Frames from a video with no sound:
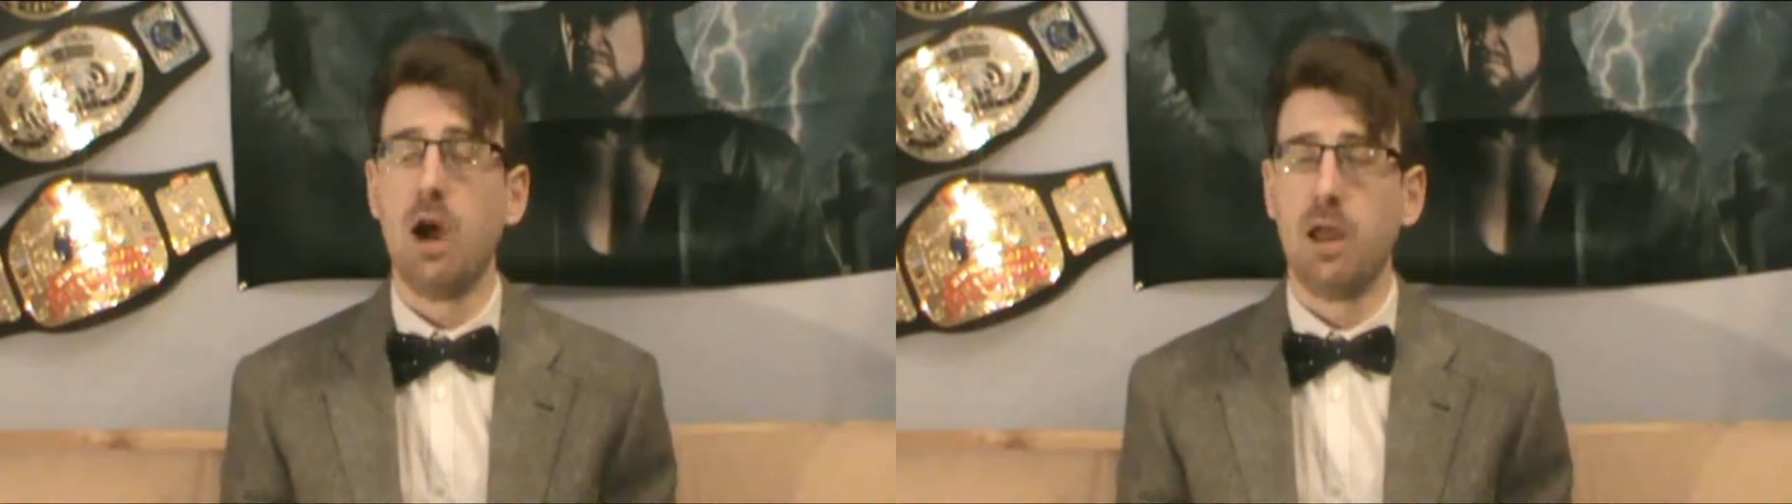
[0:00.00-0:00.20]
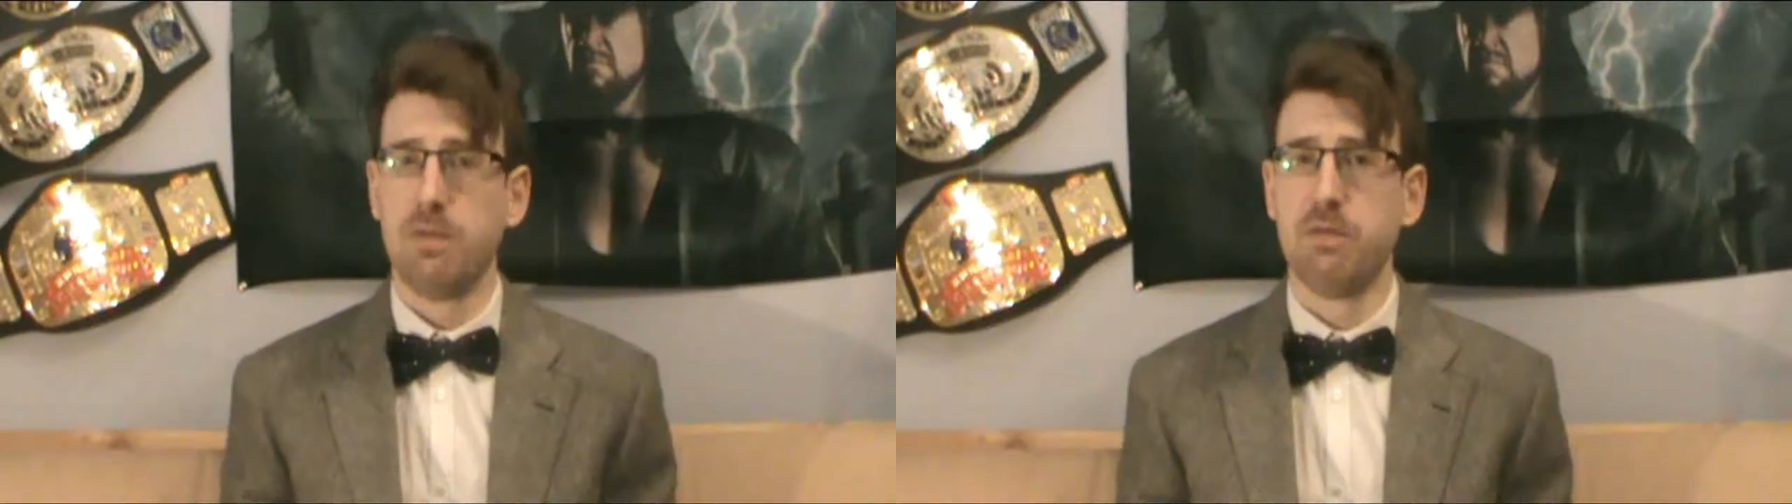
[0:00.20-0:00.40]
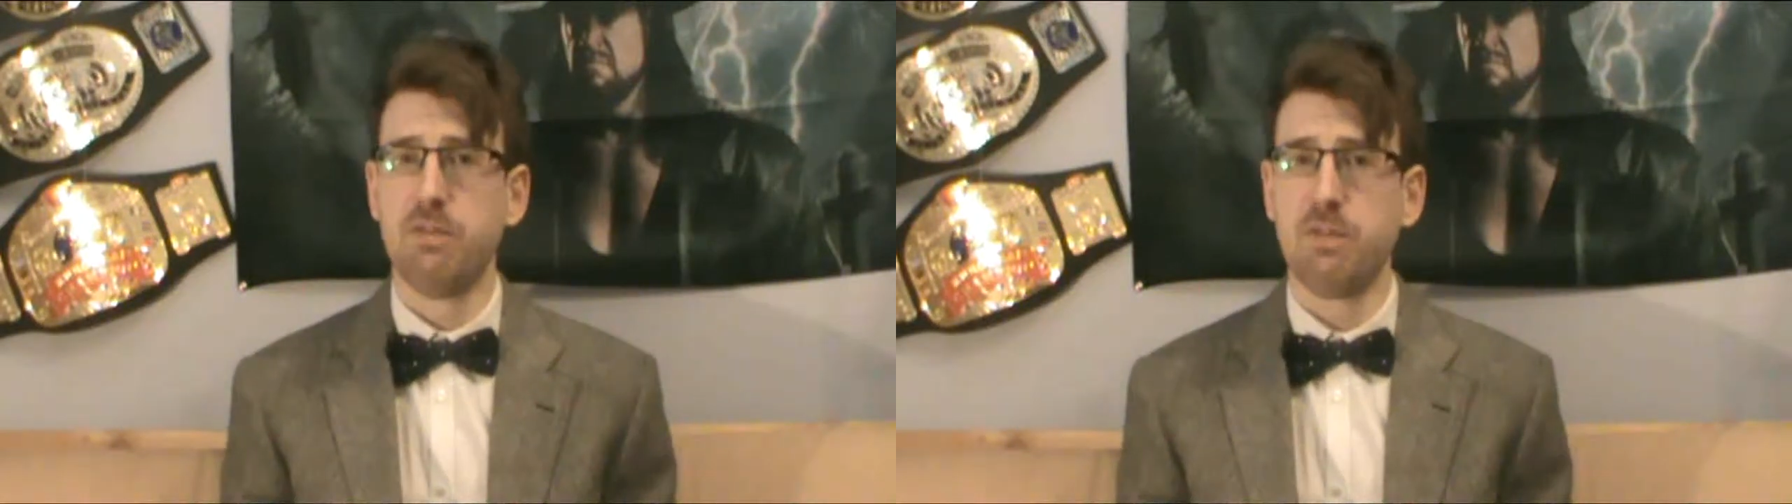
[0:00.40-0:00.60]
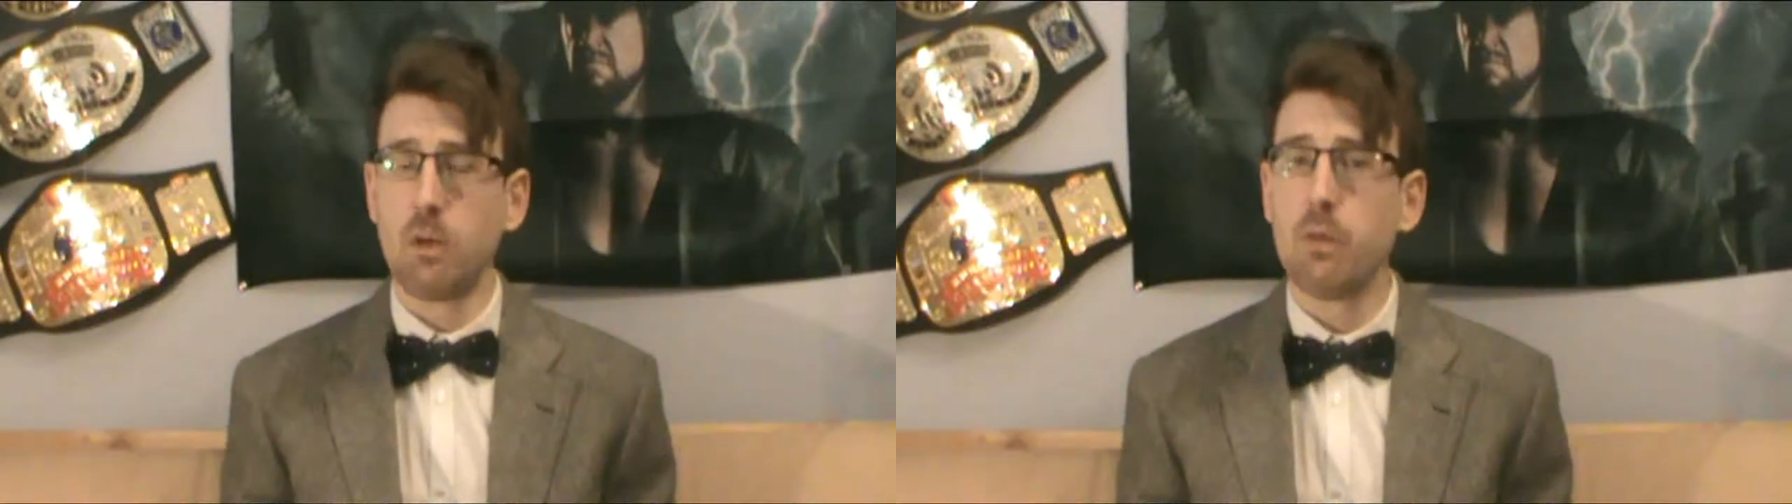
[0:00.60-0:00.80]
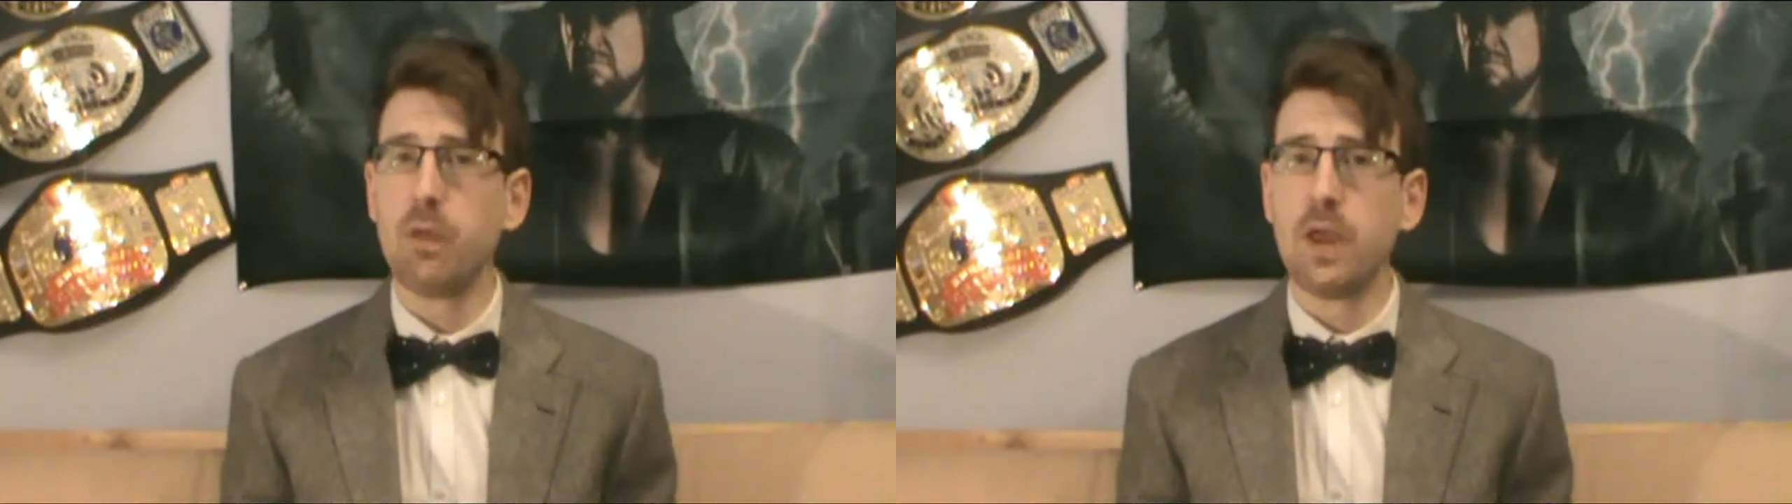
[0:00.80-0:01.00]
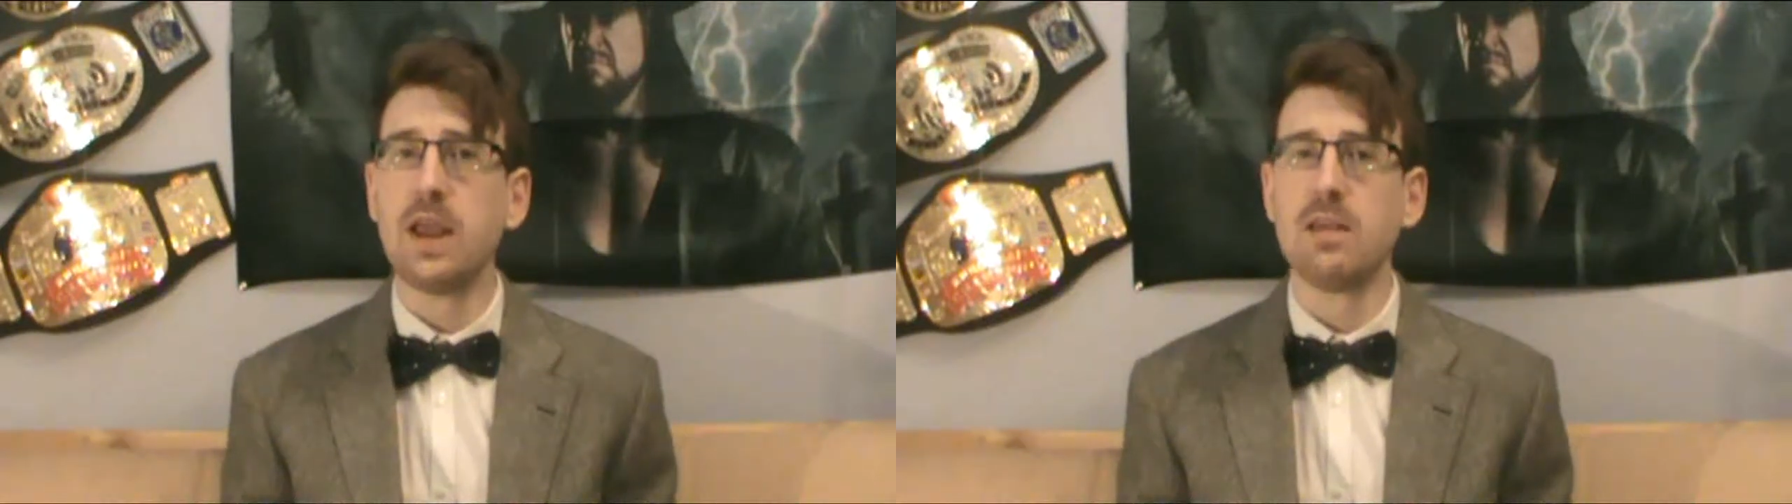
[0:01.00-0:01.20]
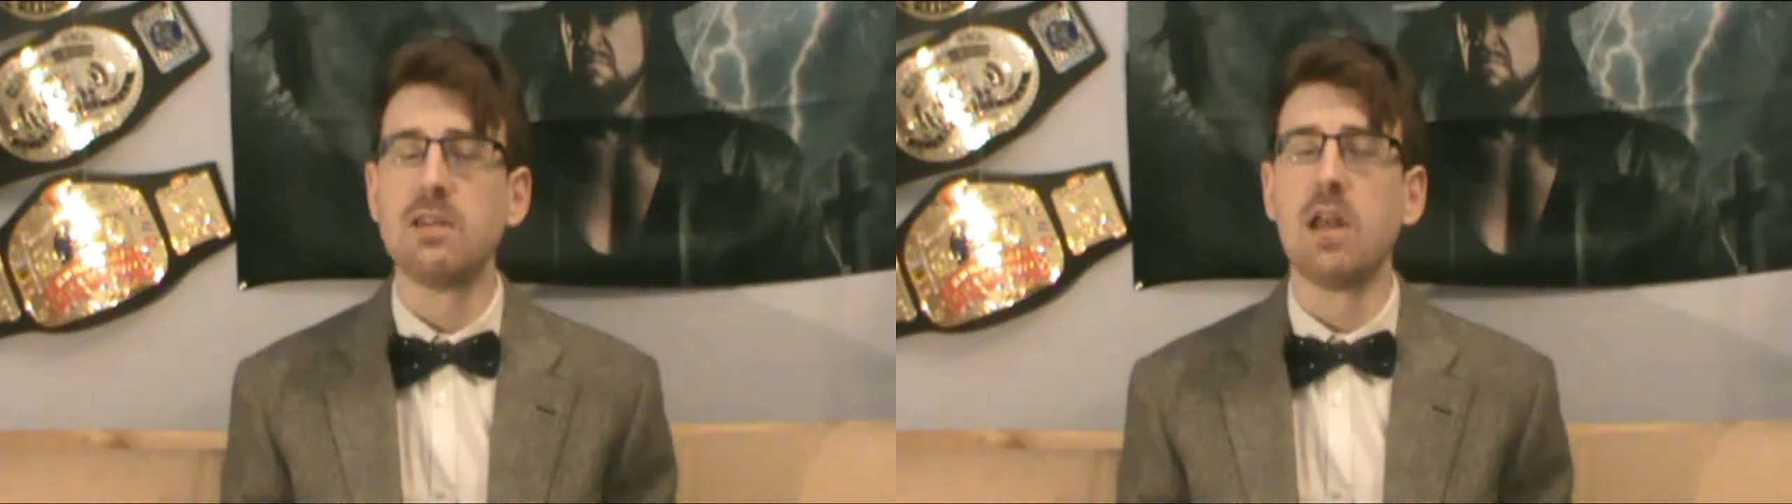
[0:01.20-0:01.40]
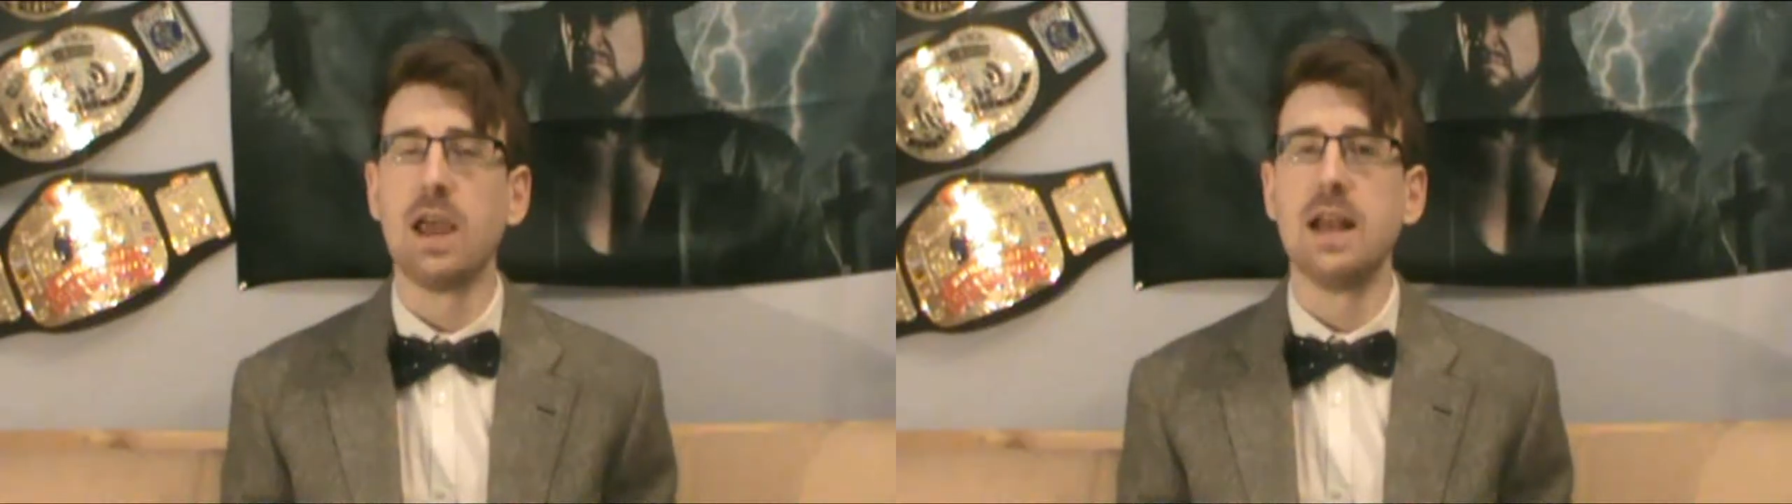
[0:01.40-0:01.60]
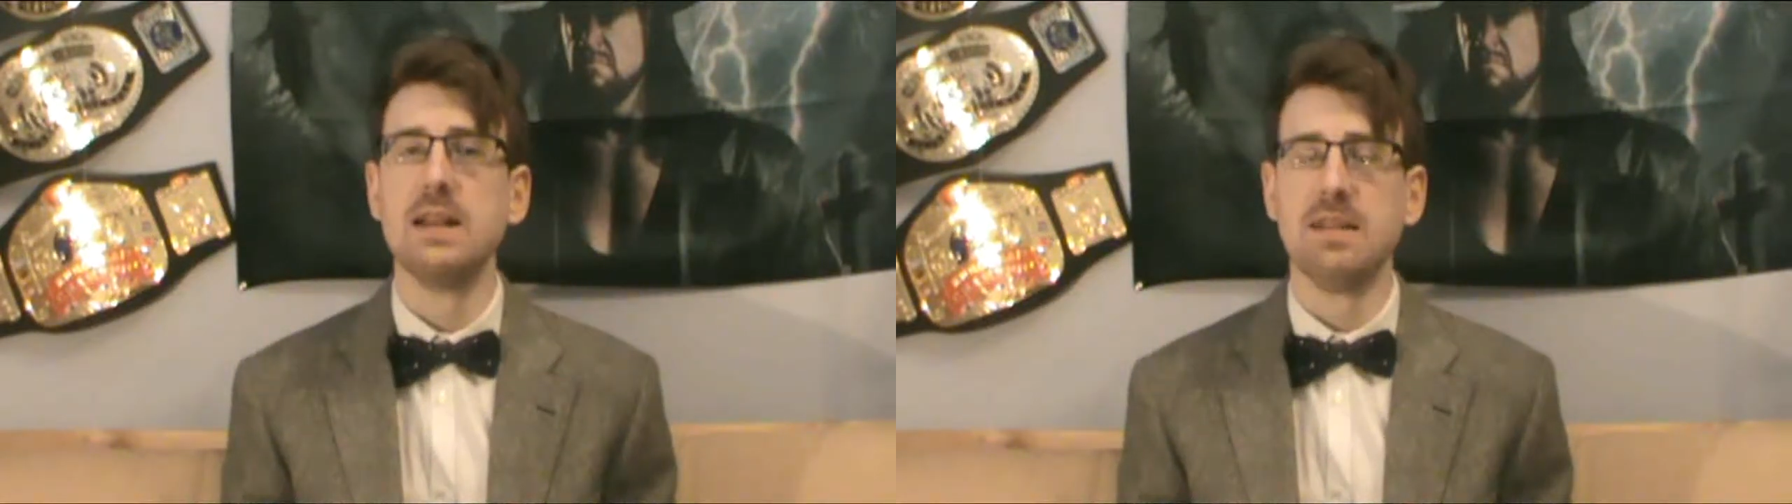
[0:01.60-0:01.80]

I still think it's likely